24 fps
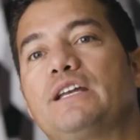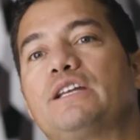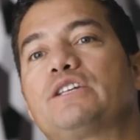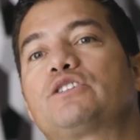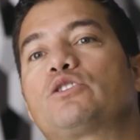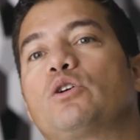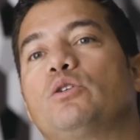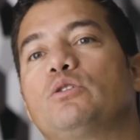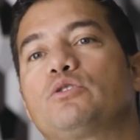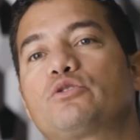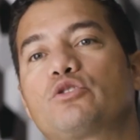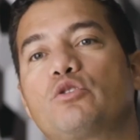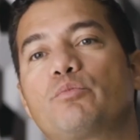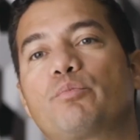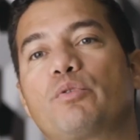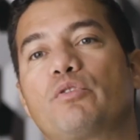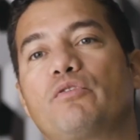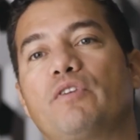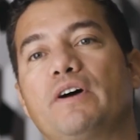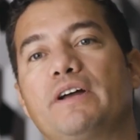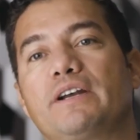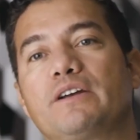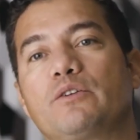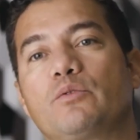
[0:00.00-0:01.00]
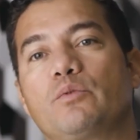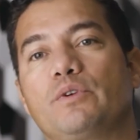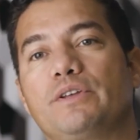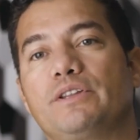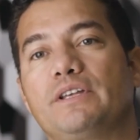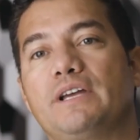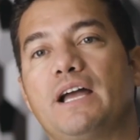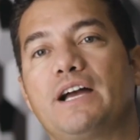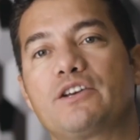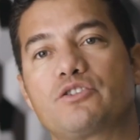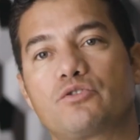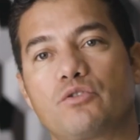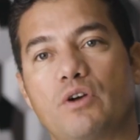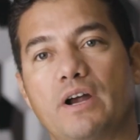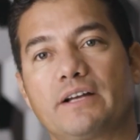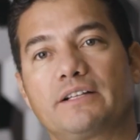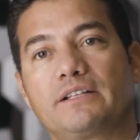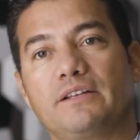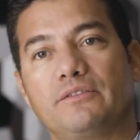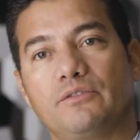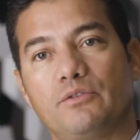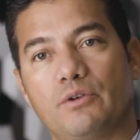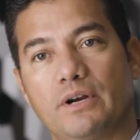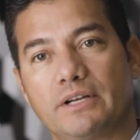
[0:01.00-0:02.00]
it is also provided with the Azure
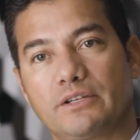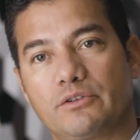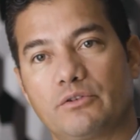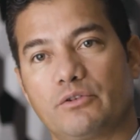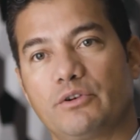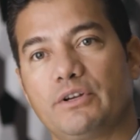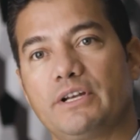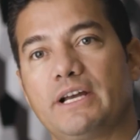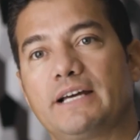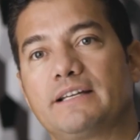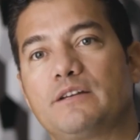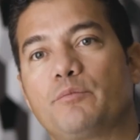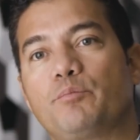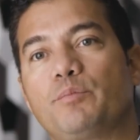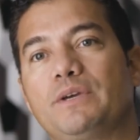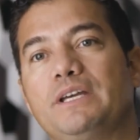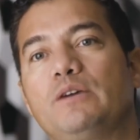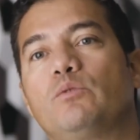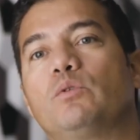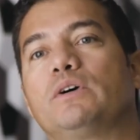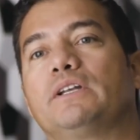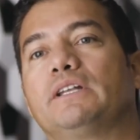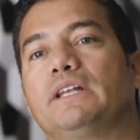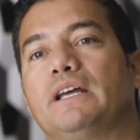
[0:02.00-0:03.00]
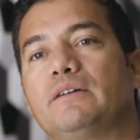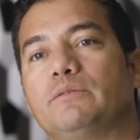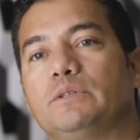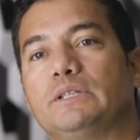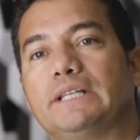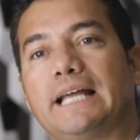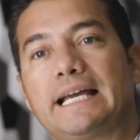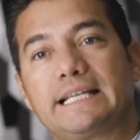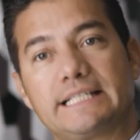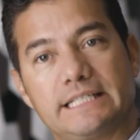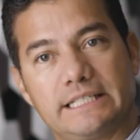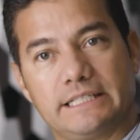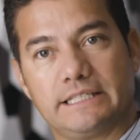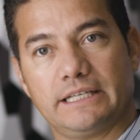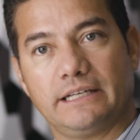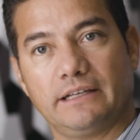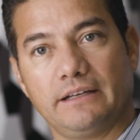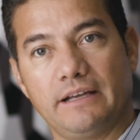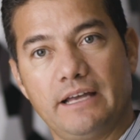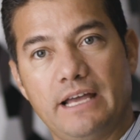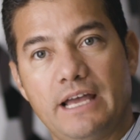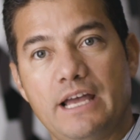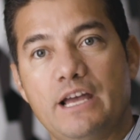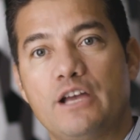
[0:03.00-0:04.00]
Active Directory at a P1 level licensing.
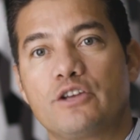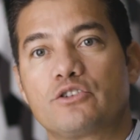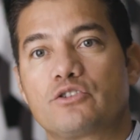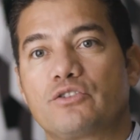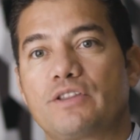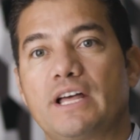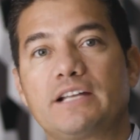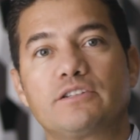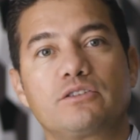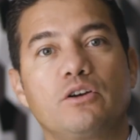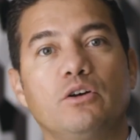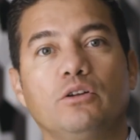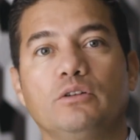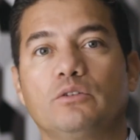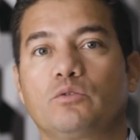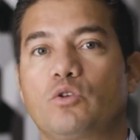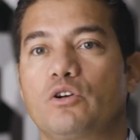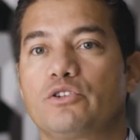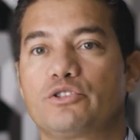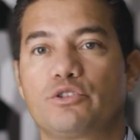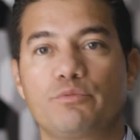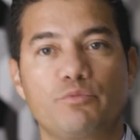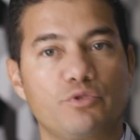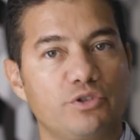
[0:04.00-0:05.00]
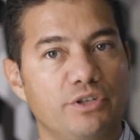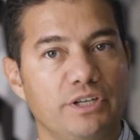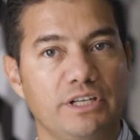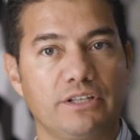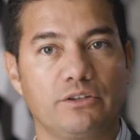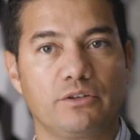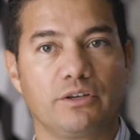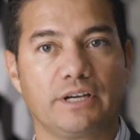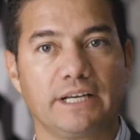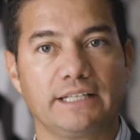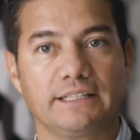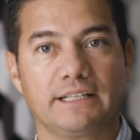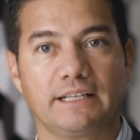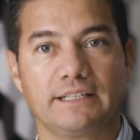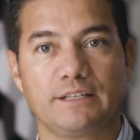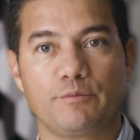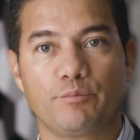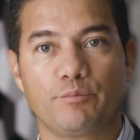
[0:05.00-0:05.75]
So that's all the customers need to get that